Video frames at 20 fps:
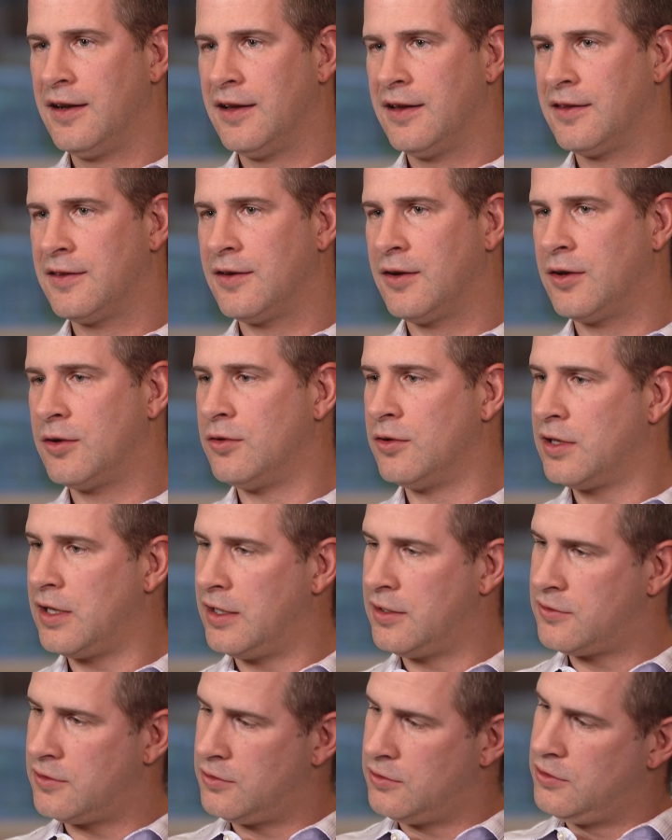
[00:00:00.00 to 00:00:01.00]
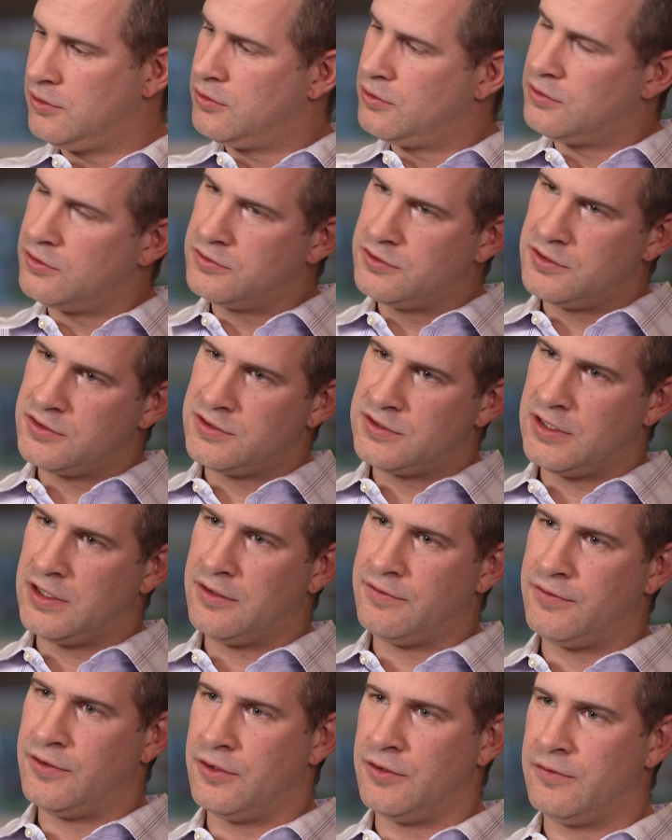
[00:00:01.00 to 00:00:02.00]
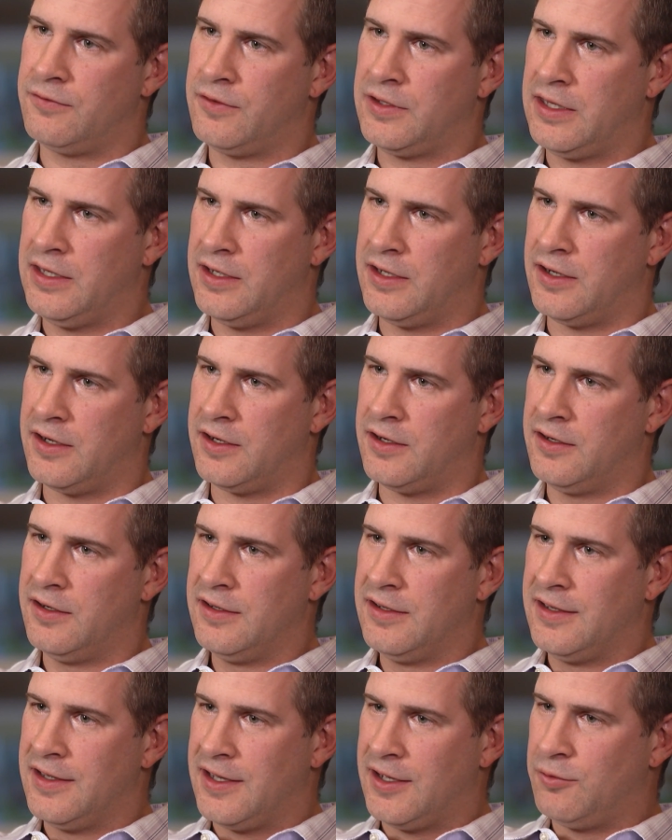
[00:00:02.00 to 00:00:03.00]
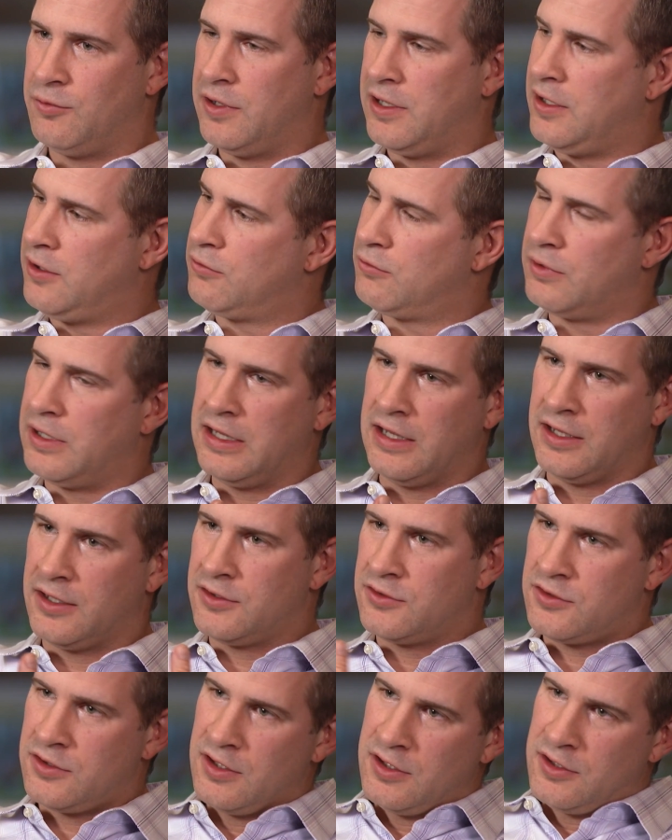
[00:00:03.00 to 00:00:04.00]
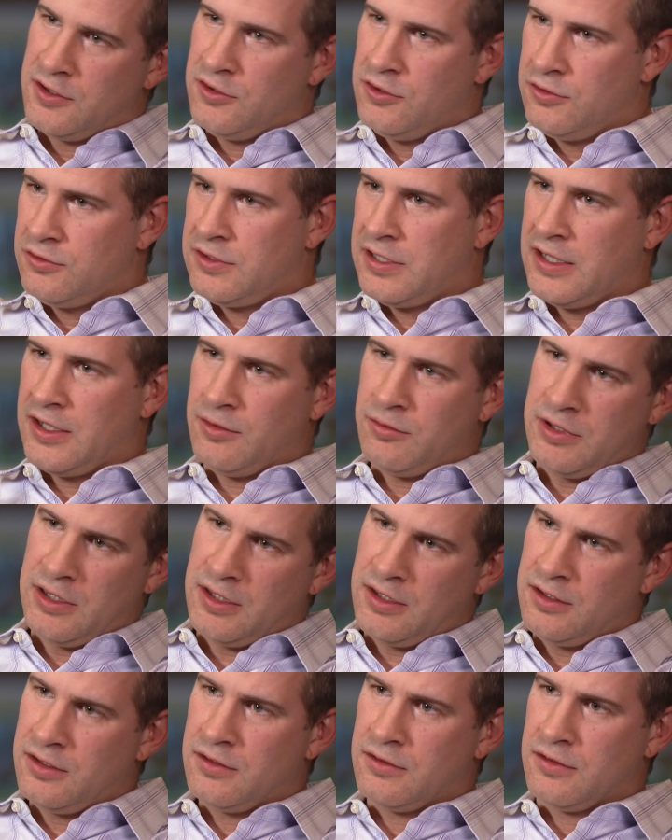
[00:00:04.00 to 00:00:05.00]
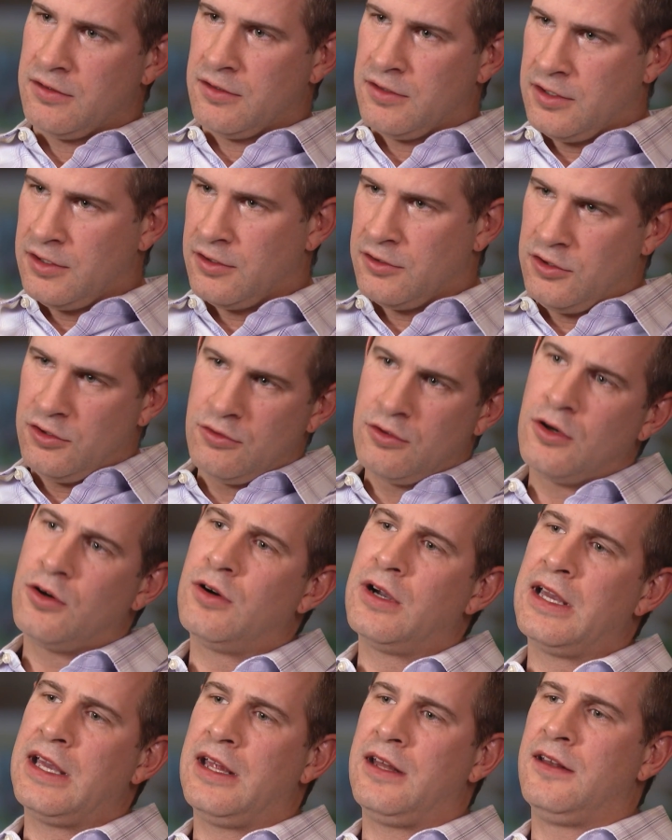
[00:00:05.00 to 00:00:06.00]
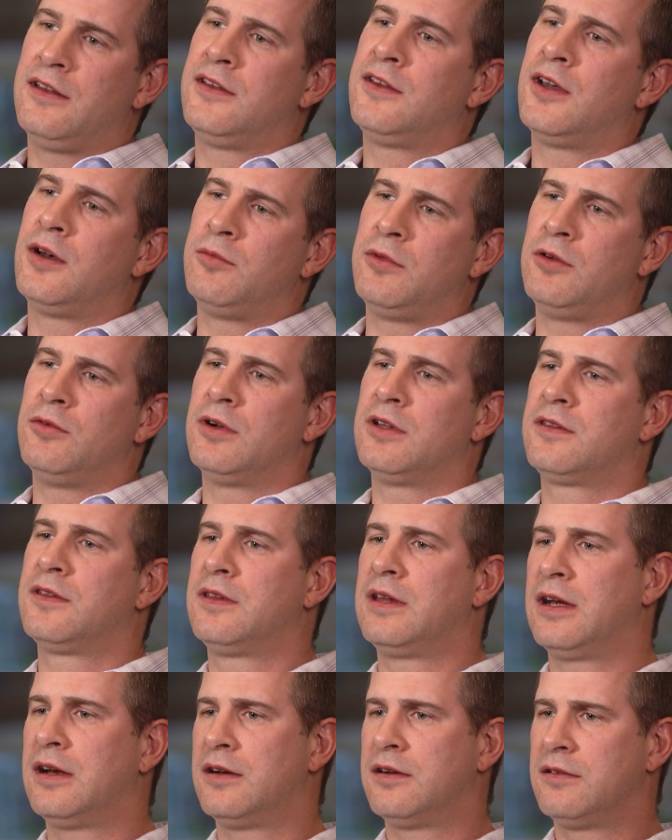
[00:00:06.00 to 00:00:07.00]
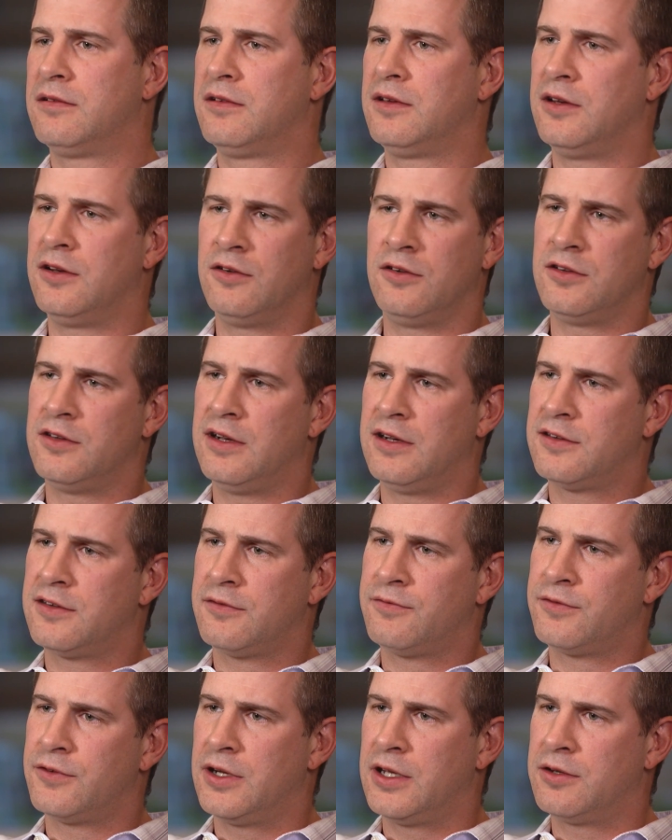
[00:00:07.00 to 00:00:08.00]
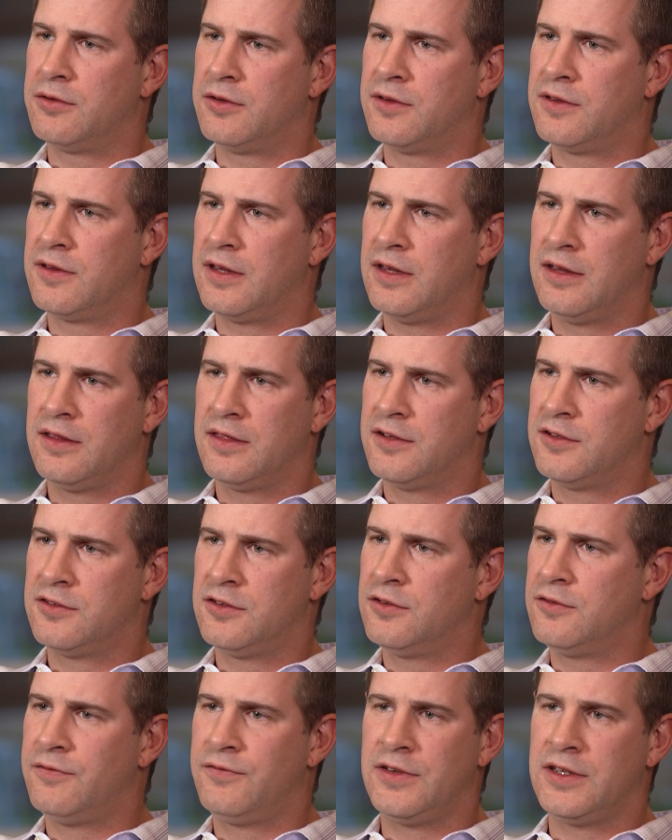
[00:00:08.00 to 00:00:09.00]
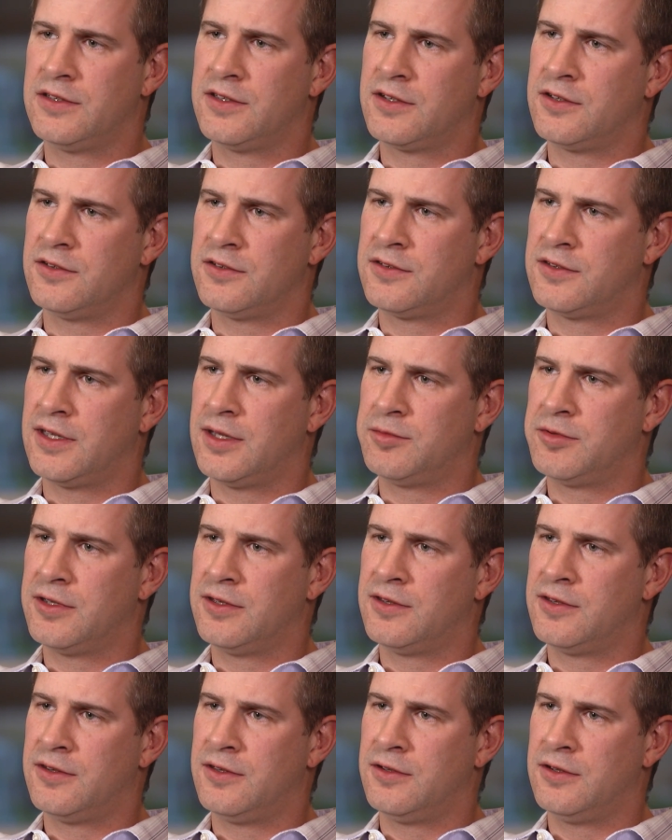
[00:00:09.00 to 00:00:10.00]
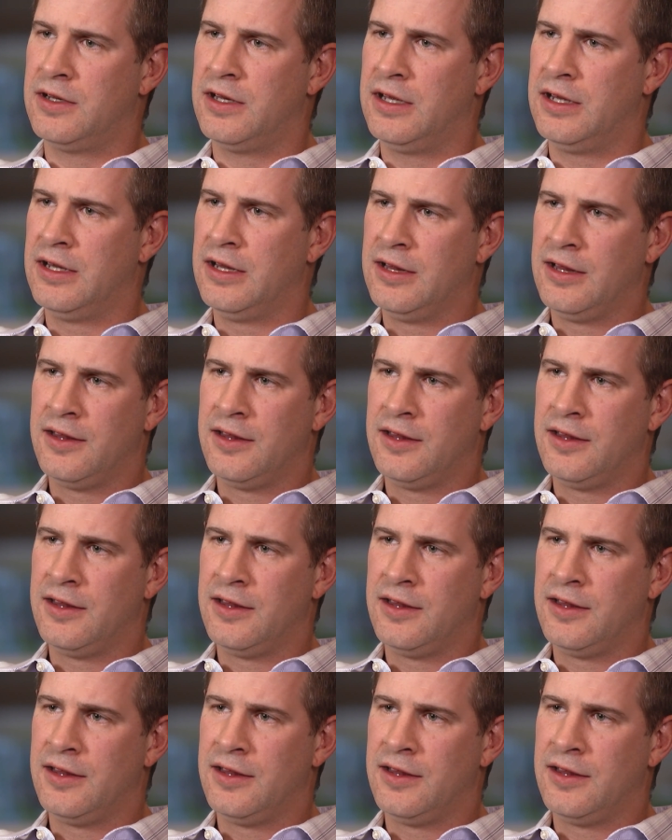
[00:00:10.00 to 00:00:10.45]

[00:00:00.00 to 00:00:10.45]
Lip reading: It's like, okay, so you hold your cell phone here, and when it rings, you tell me, you know, you go ahead and tell me what's there. You know, and then it's a frequency. There's no physical substance to it.